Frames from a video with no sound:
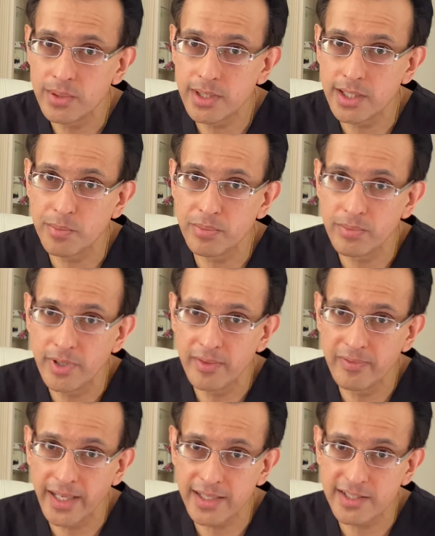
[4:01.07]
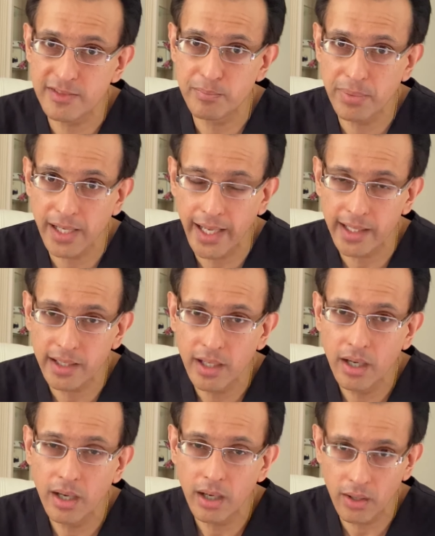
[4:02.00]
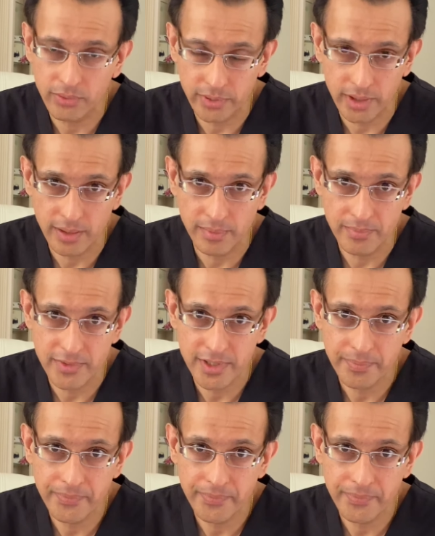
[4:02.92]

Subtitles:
to the effects of plaque on the gums.